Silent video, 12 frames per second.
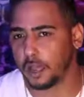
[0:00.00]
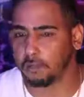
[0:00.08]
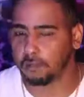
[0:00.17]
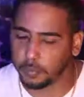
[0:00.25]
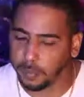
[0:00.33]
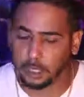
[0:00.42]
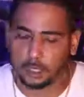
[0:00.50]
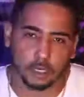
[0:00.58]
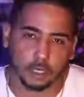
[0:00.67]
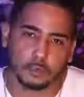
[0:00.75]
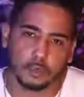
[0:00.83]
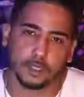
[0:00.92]
been in the
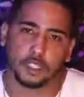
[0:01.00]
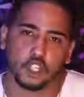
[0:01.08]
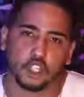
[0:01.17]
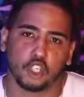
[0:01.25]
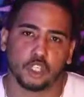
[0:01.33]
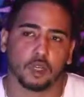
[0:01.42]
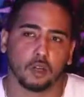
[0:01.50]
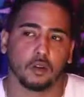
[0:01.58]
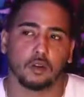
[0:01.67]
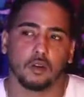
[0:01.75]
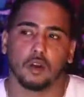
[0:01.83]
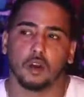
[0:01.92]
position
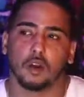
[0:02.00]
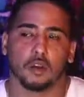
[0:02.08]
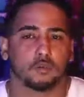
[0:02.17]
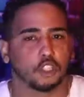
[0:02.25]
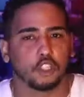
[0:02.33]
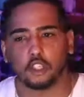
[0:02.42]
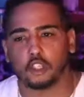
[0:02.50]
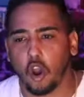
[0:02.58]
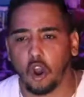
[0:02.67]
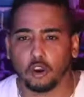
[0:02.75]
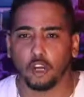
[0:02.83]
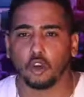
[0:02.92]
of
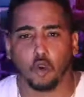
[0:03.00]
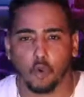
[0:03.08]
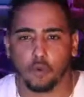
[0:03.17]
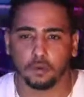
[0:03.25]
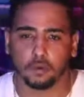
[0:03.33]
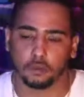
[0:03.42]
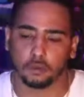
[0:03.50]
starting over,